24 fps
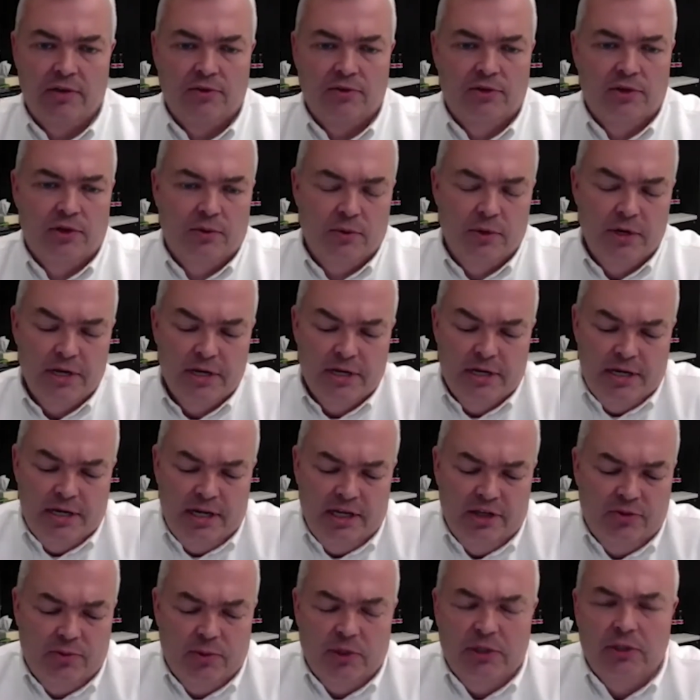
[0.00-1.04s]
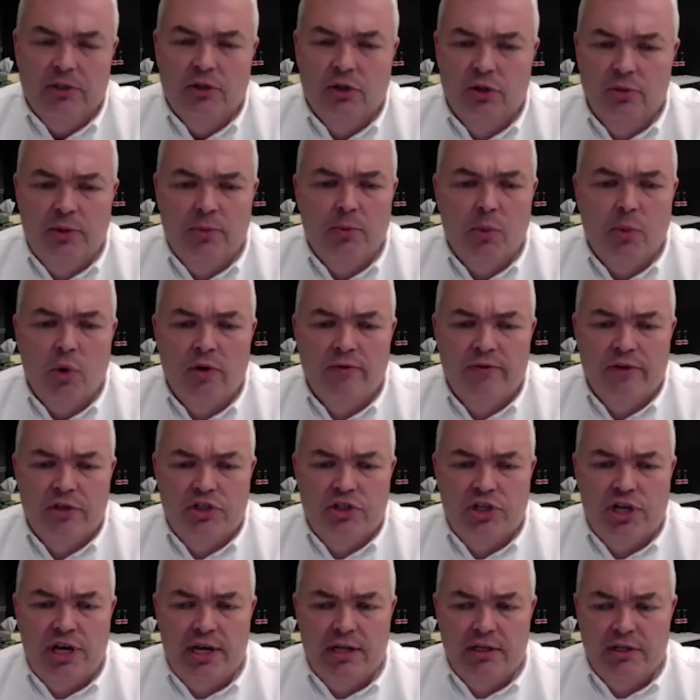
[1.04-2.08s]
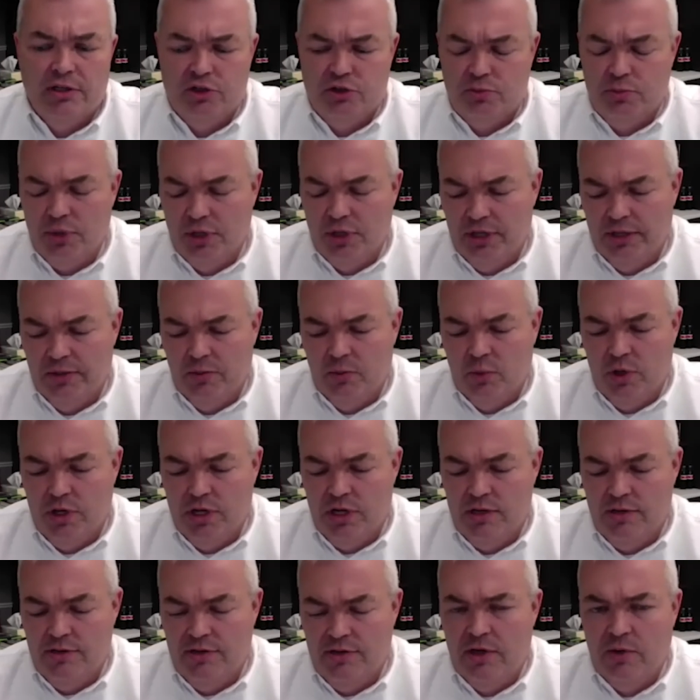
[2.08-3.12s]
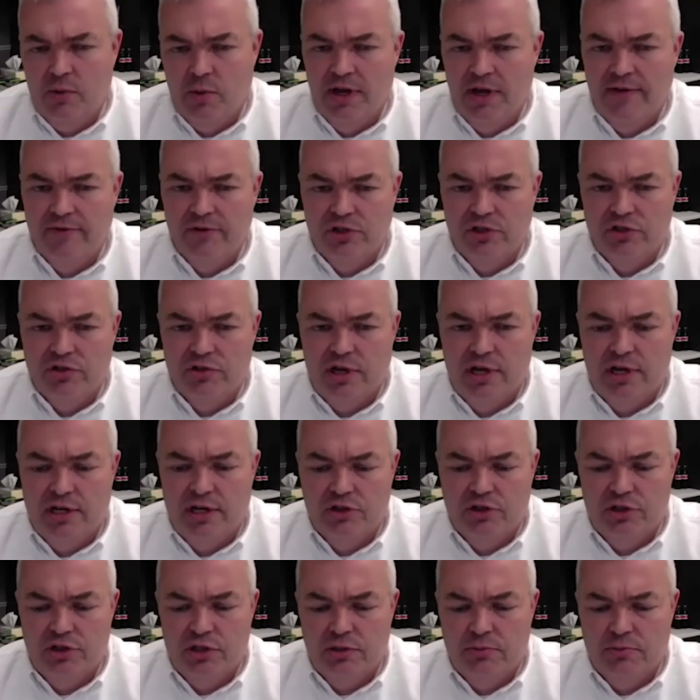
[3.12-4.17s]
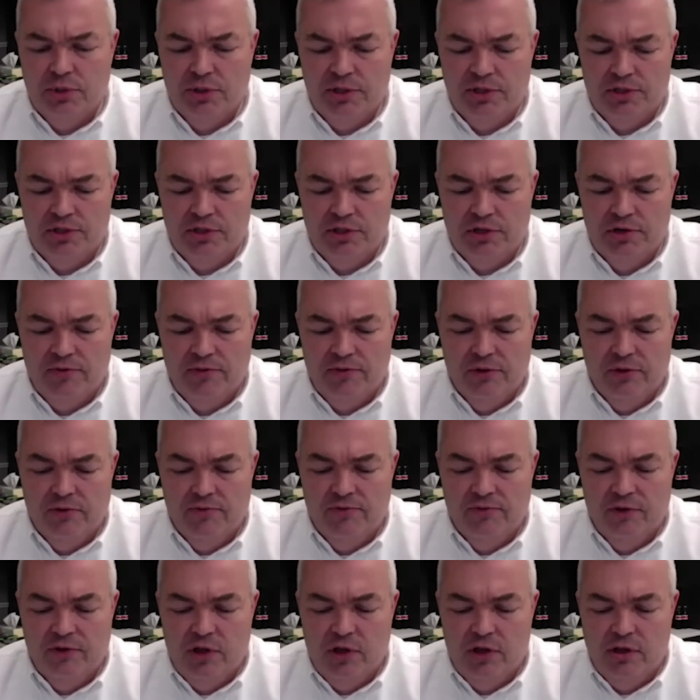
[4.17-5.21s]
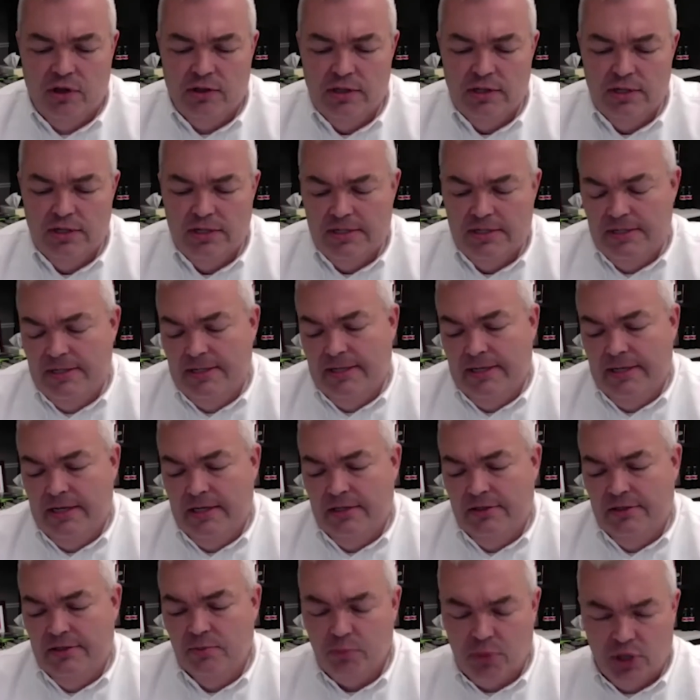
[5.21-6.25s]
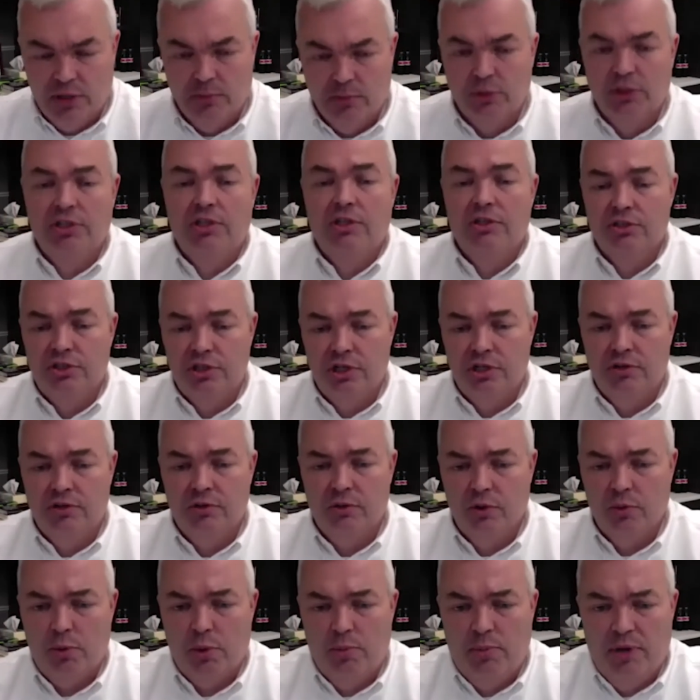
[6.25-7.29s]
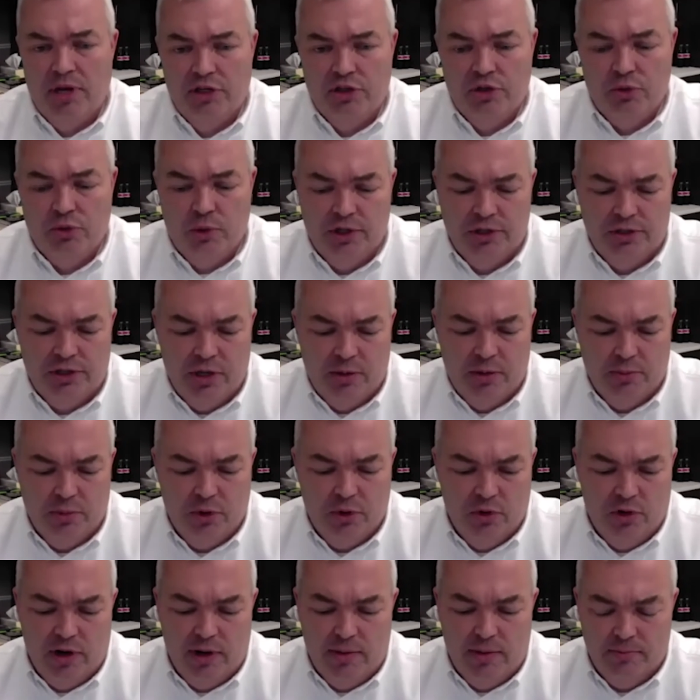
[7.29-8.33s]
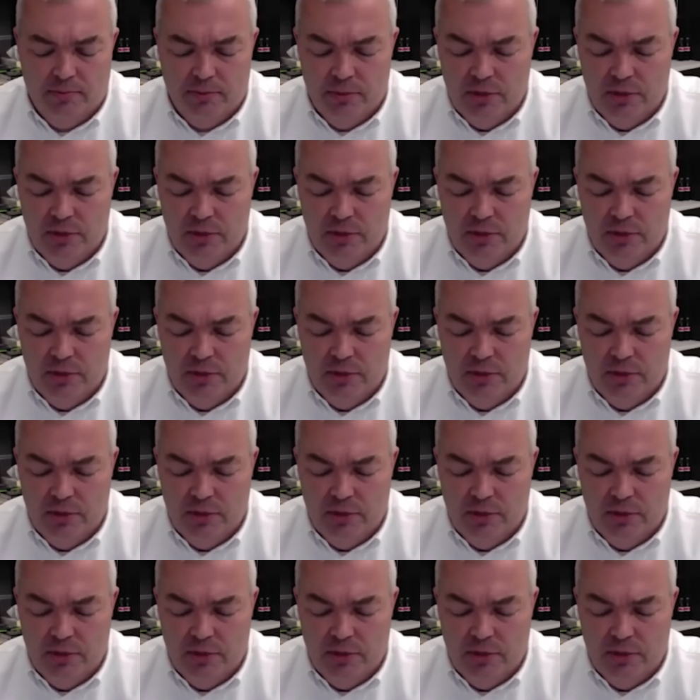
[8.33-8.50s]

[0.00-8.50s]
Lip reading: So it's been a little bit more of a challenge, but we think we have a strategy in place here for the fall to be able to continue or perpetuate that program.